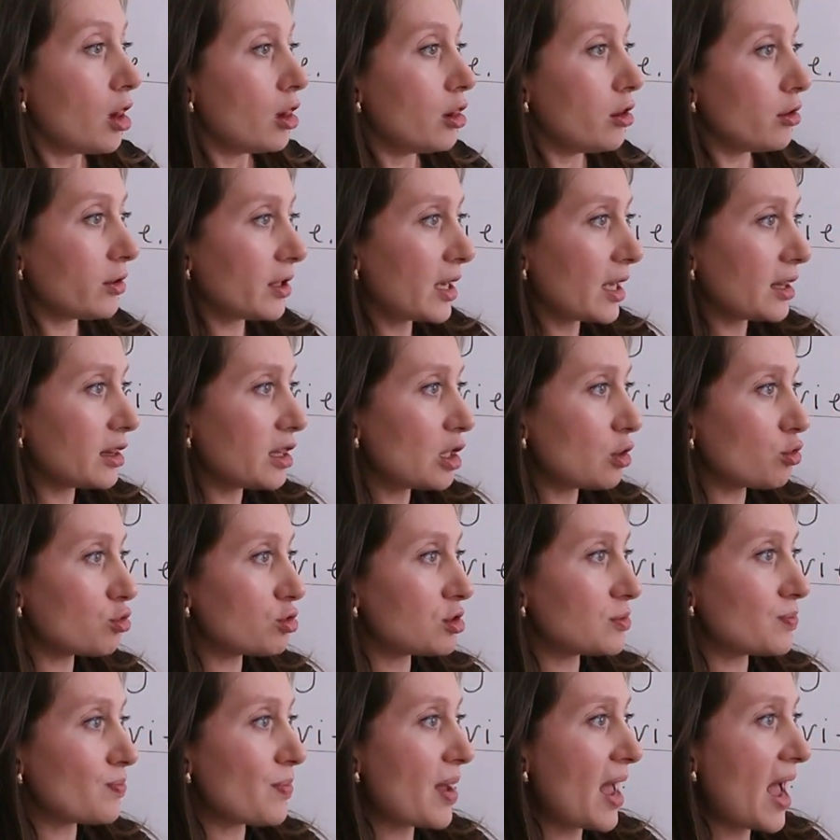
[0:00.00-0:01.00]
Look at
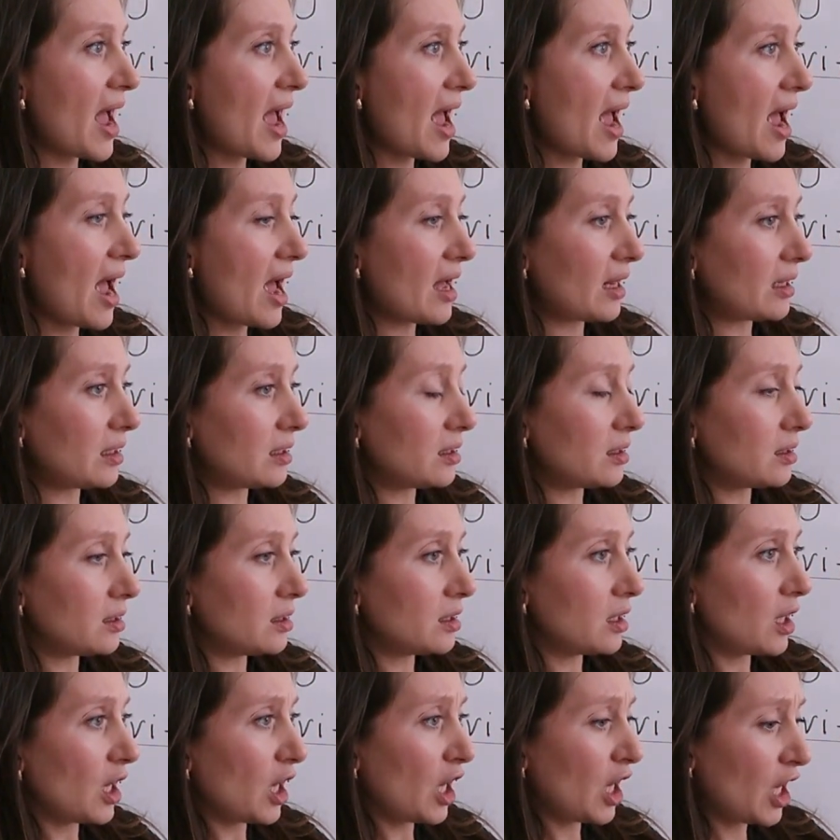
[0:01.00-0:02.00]
those man.
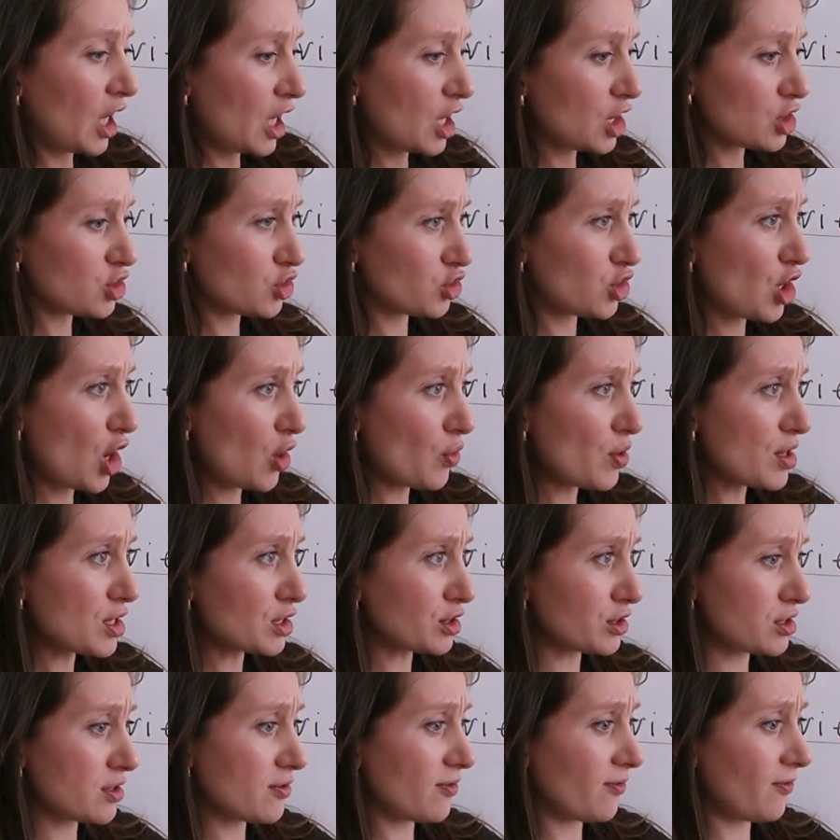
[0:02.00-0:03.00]
He is
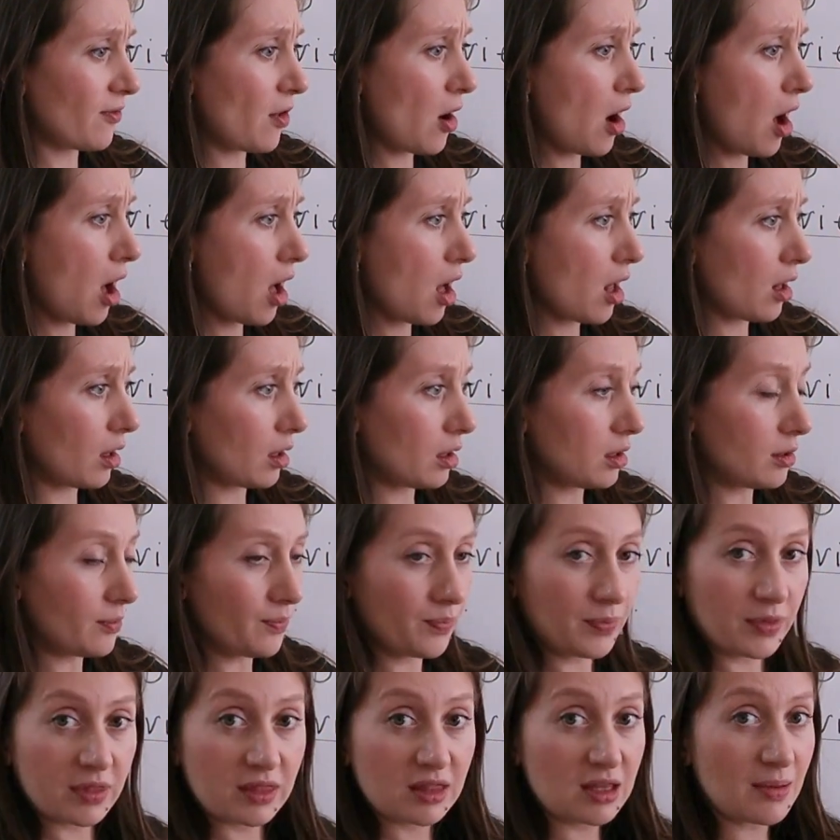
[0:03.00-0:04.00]
going to fall.
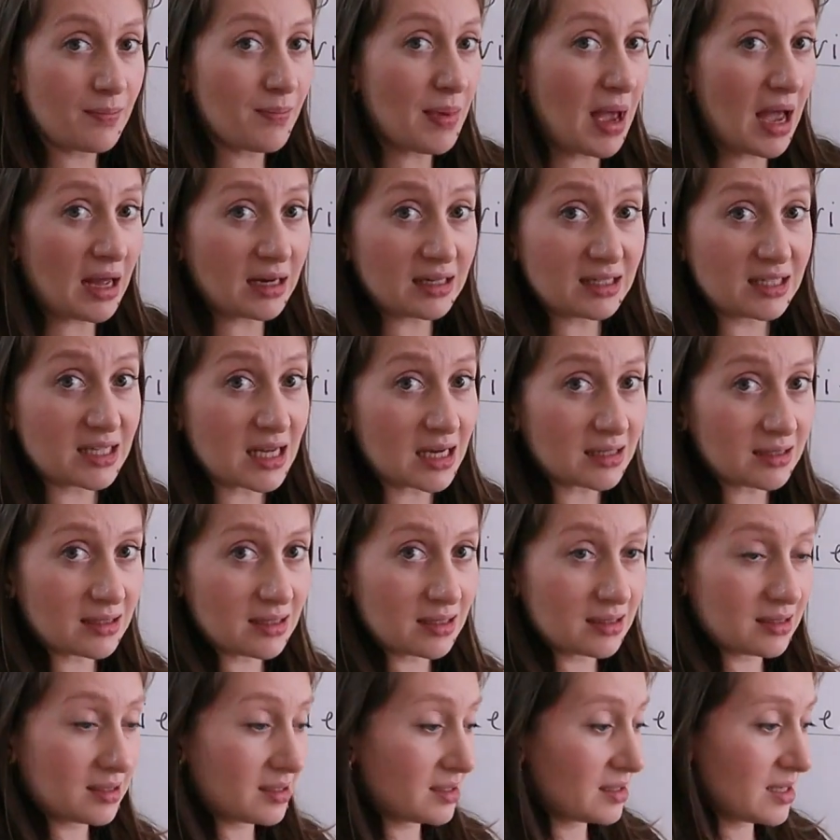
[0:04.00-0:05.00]
The man
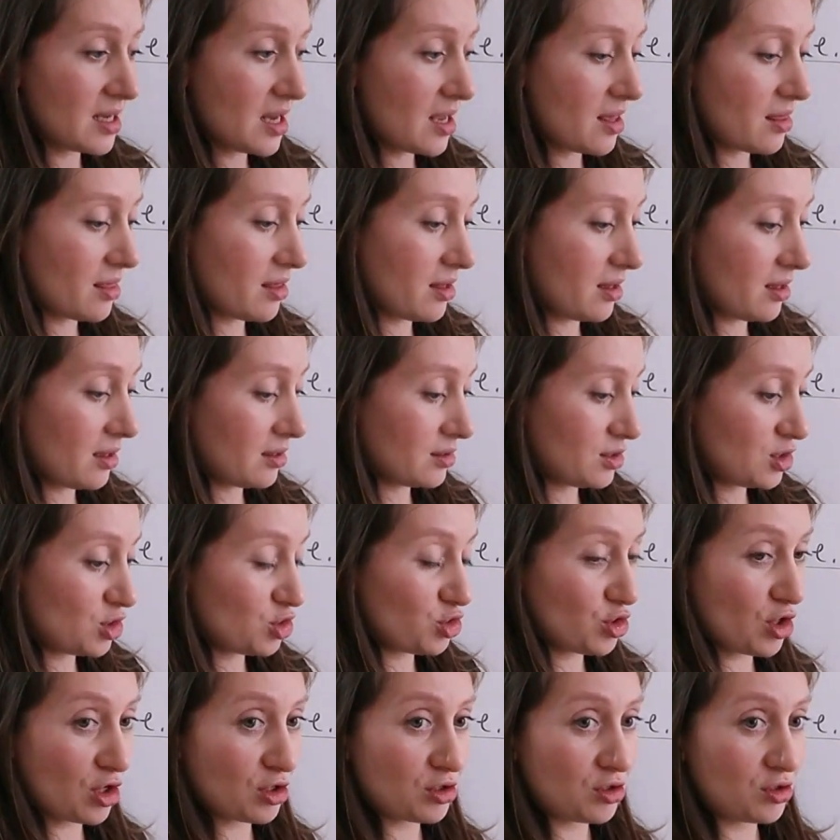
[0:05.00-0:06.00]
doesn't see the
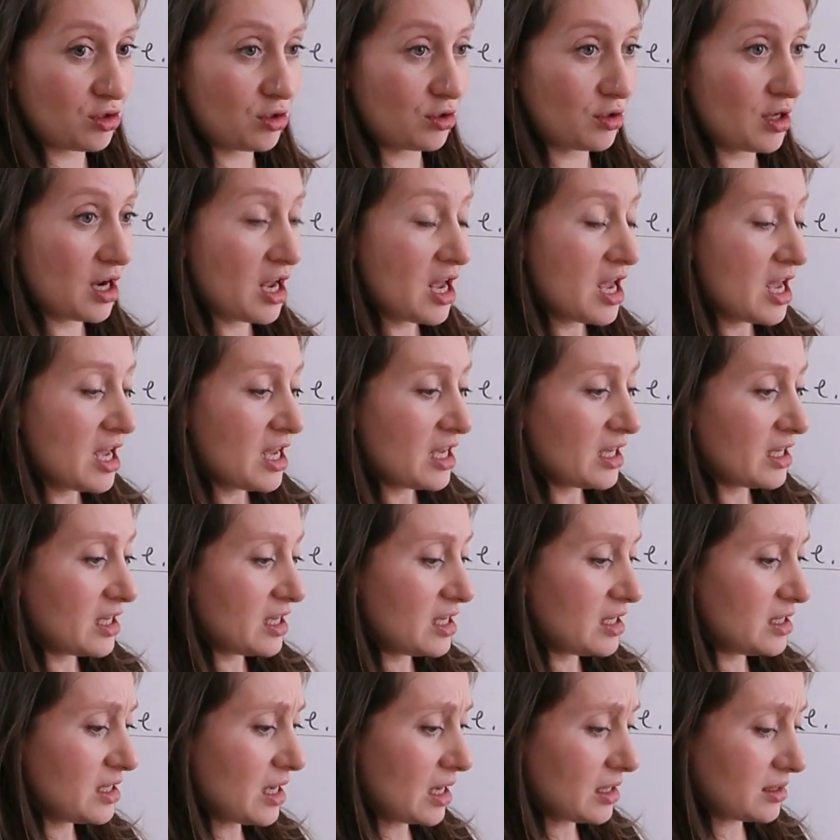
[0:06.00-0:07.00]
disaster.
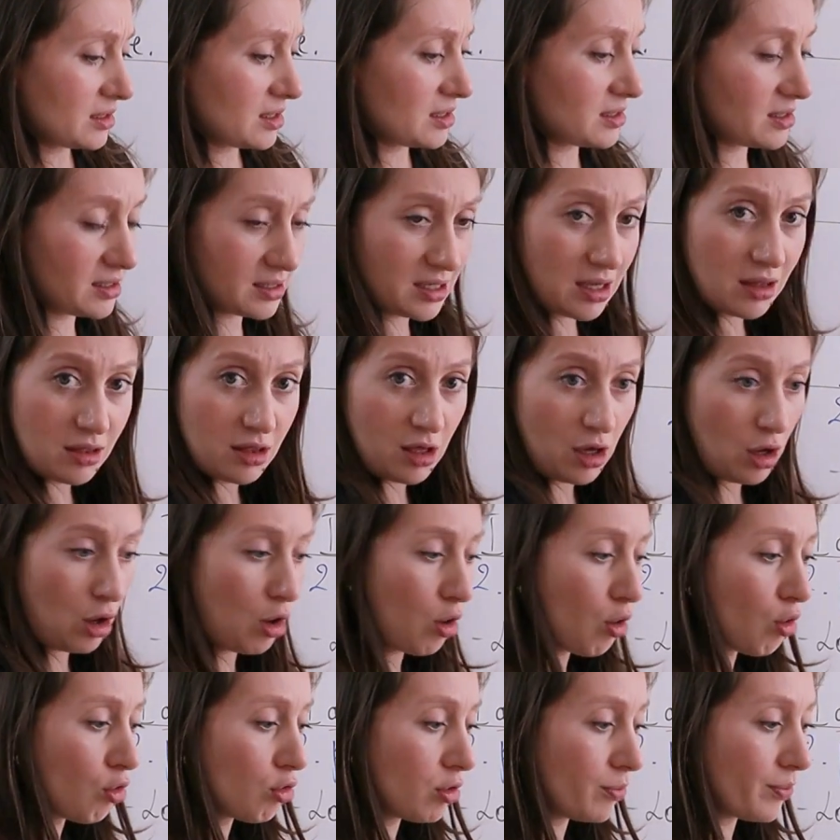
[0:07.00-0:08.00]
He doesn't see the
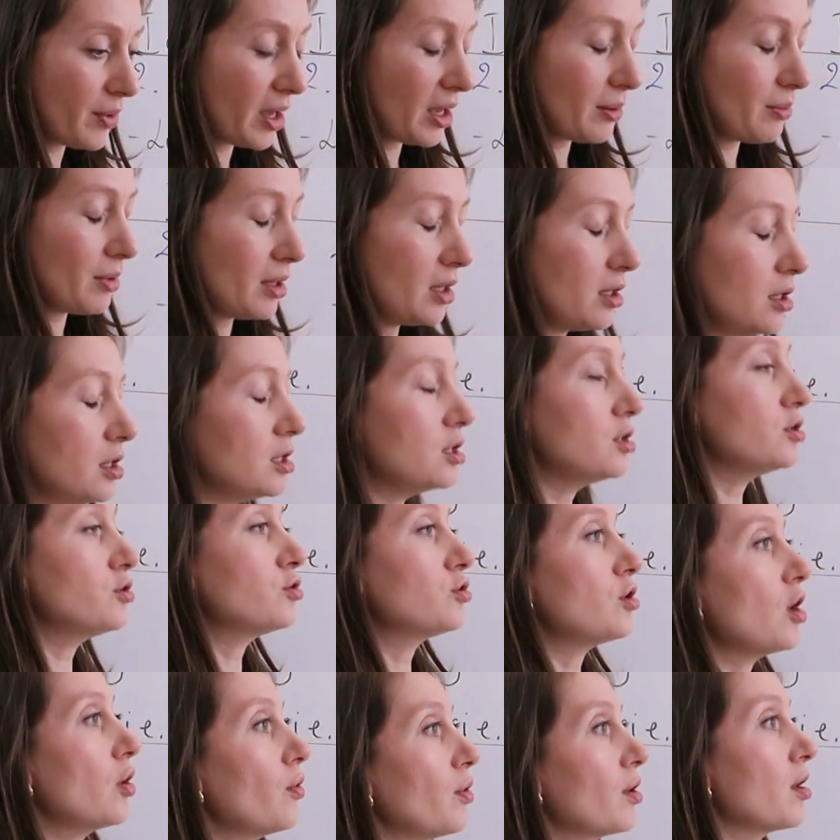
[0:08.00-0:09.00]
hole maybe.
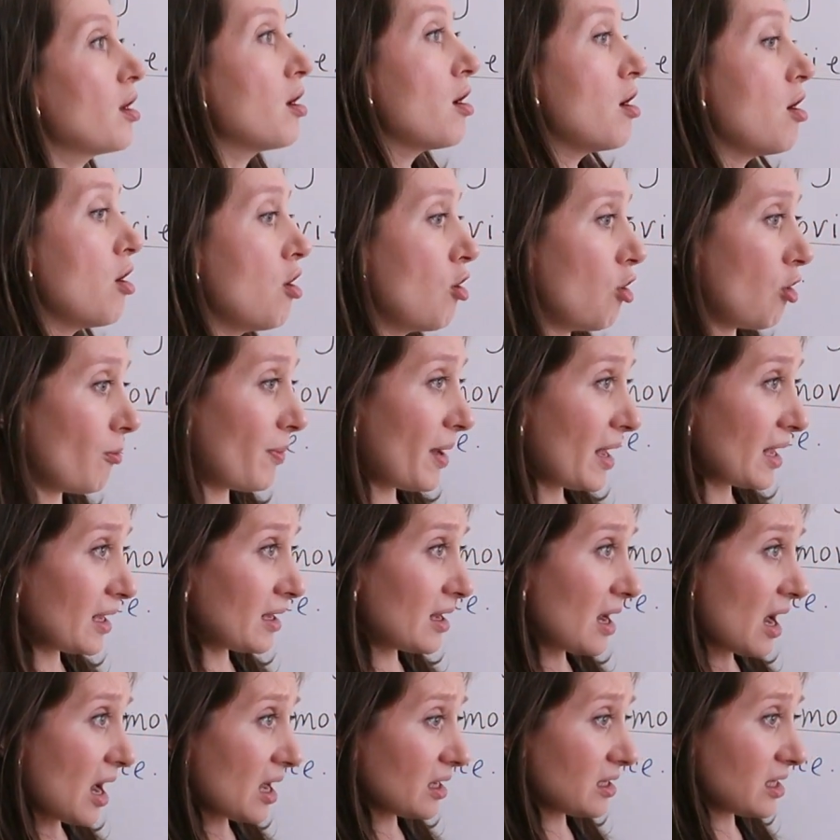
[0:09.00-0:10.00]
He's going, oh my
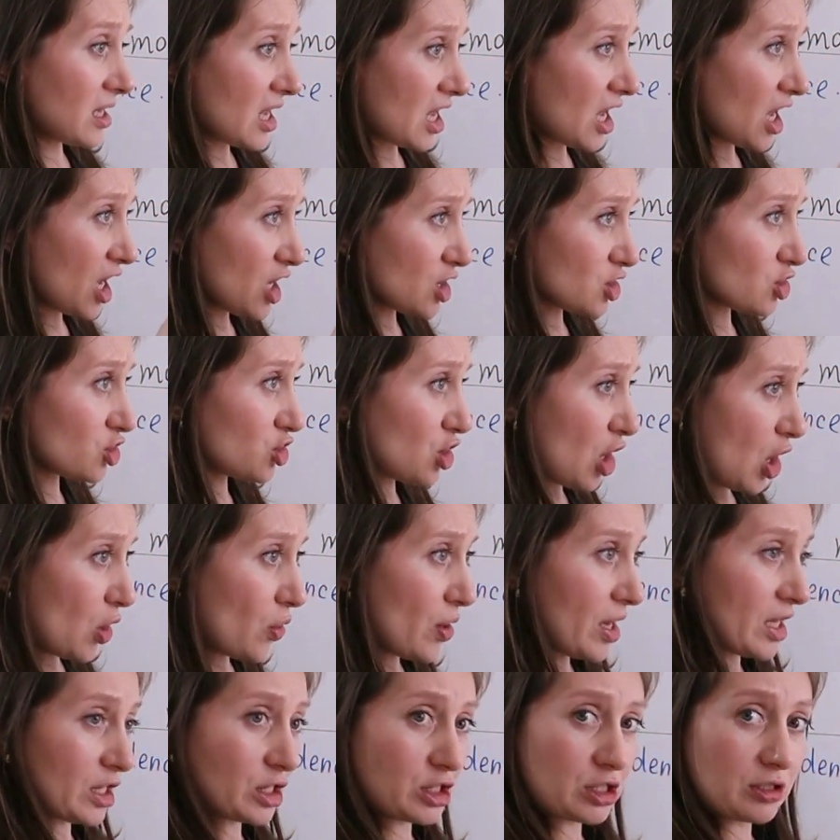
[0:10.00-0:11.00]
God, he is
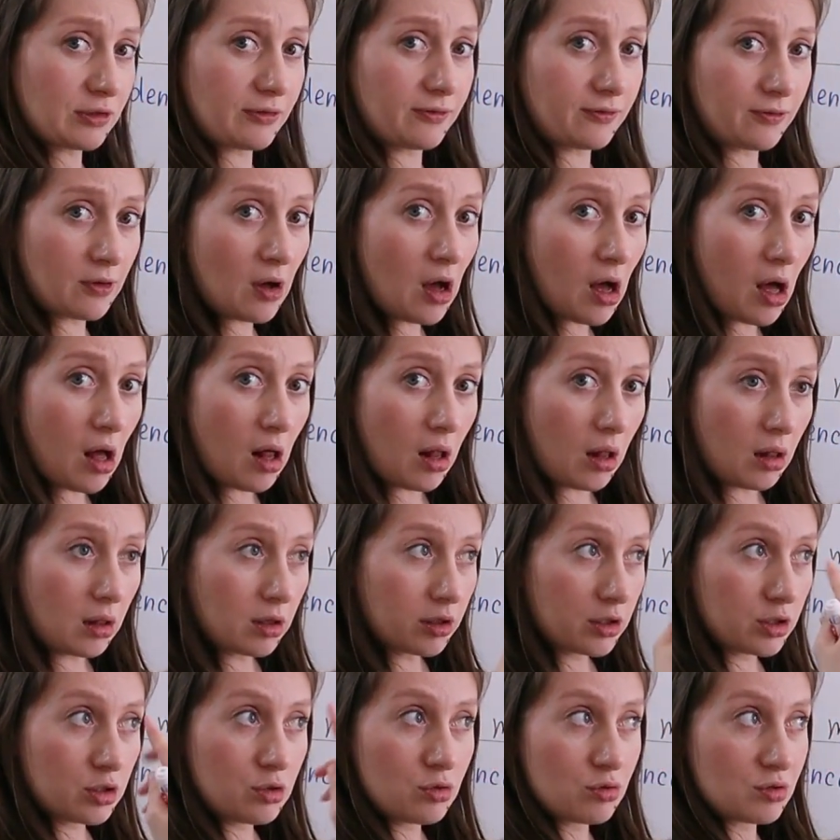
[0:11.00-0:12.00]
going to
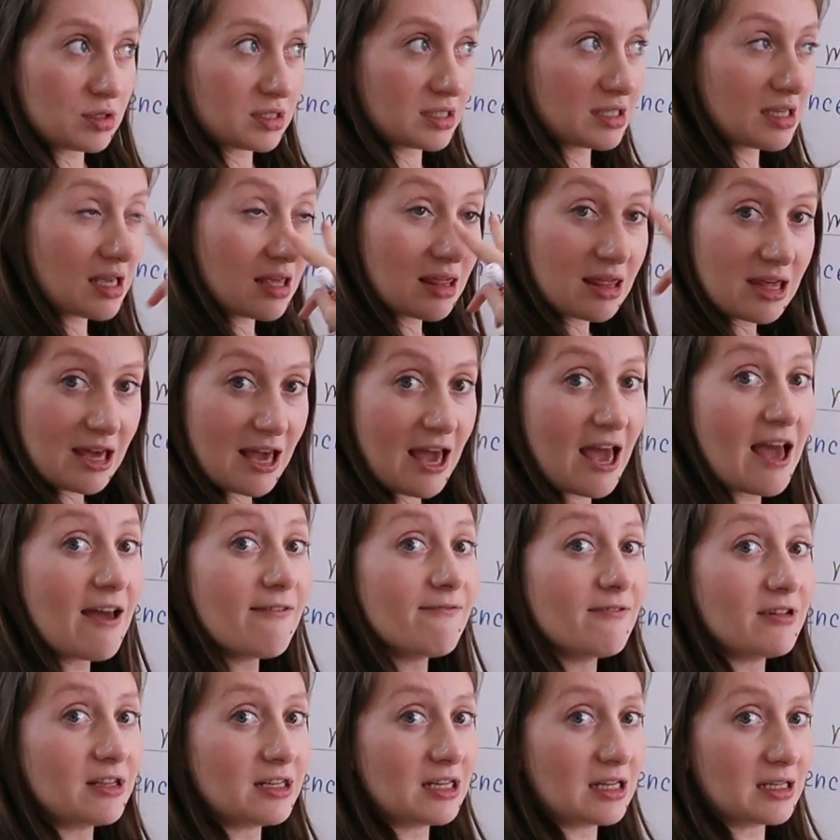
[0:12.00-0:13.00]
fall. You see the
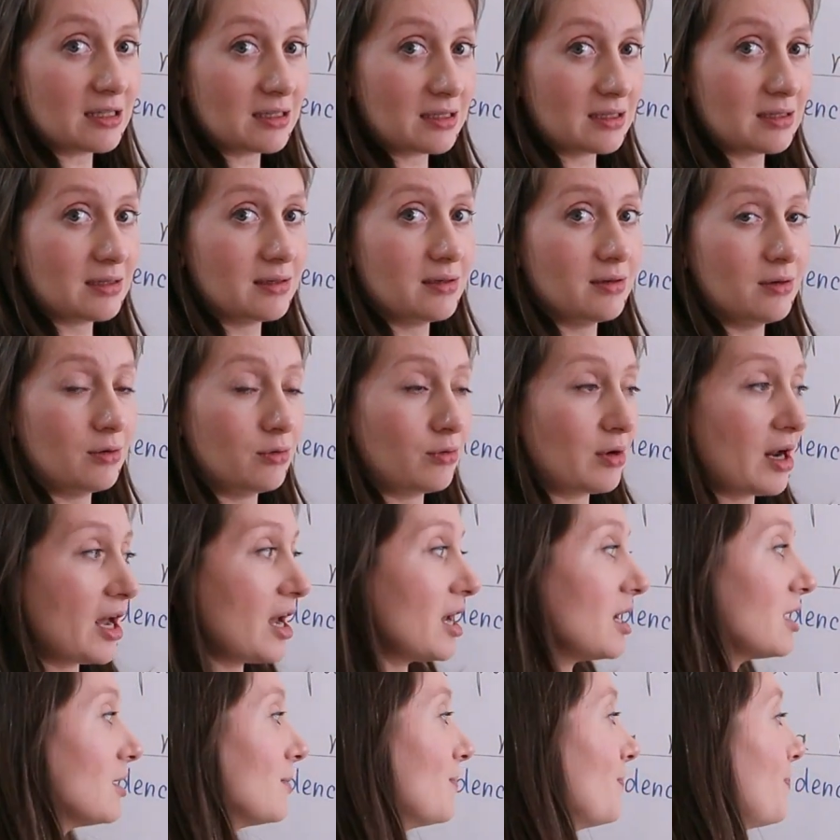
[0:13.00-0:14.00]
evidence,
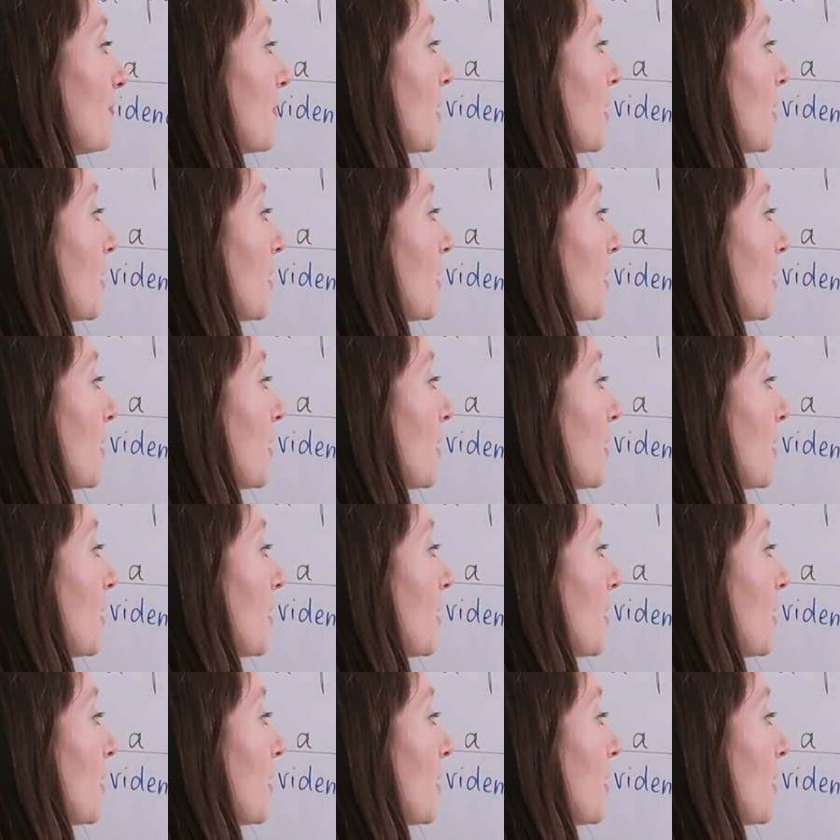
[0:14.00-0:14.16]
right?